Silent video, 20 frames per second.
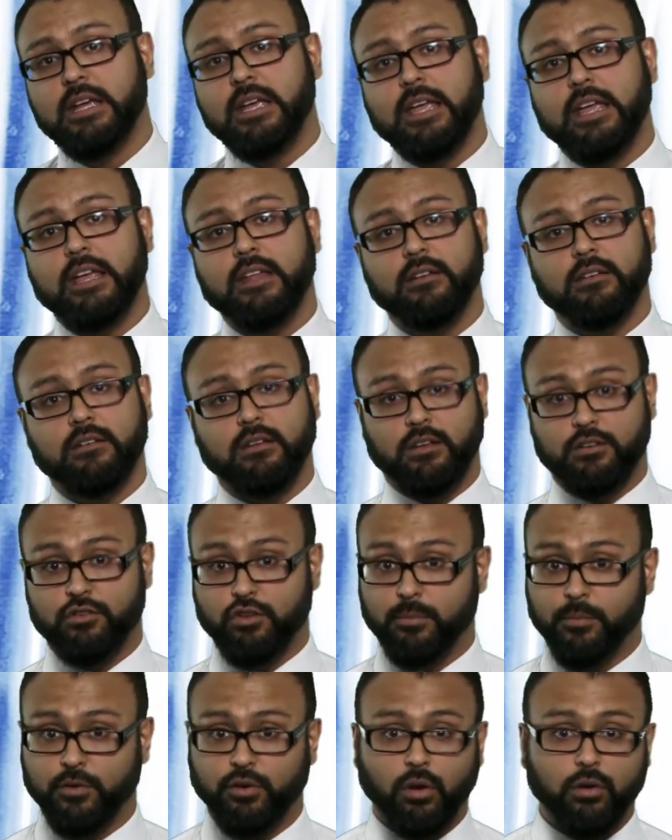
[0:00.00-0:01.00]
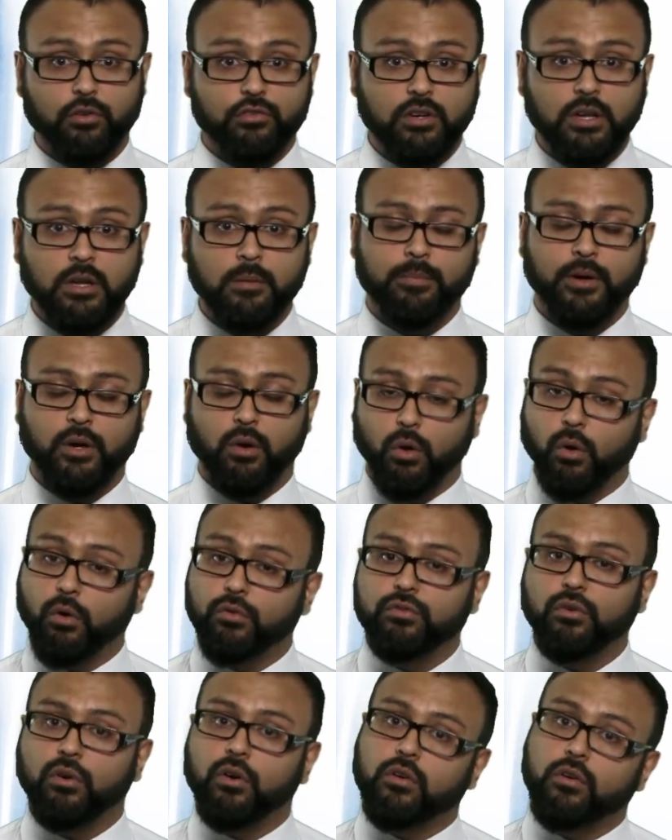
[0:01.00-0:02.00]
in dermatology, but
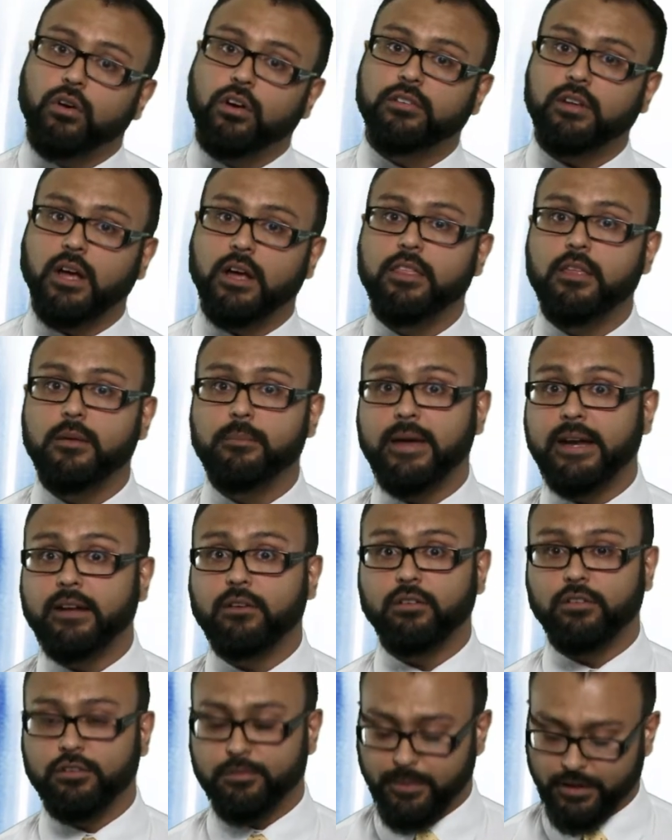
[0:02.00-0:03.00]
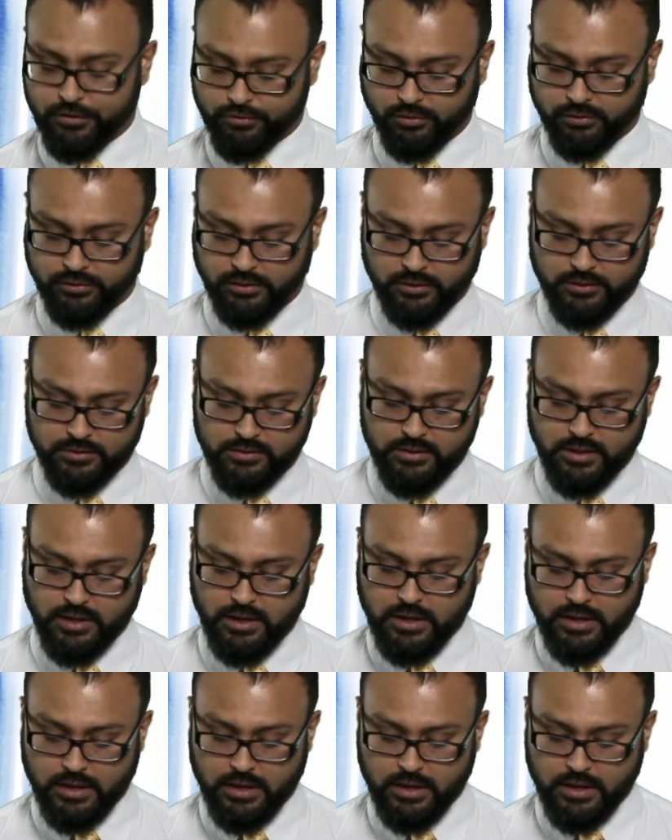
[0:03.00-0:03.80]
also across other medical specialties.